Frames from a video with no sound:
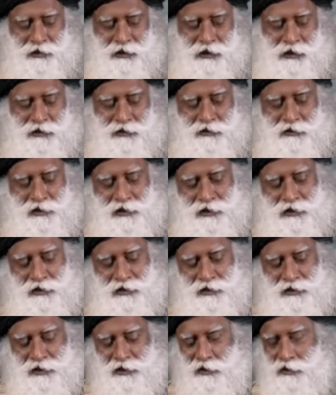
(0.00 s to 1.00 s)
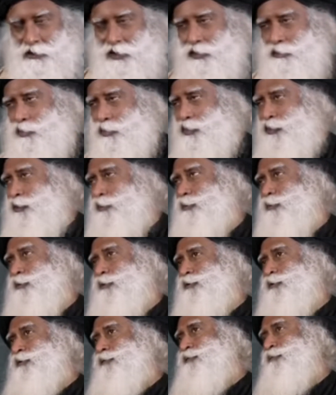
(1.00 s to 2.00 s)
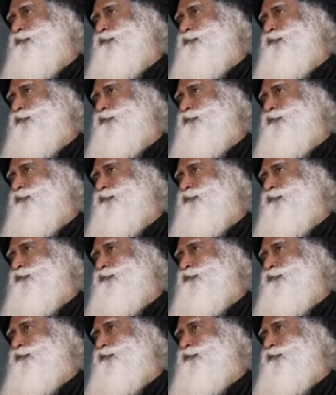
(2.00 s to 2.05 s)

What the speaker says: In the yogic principle,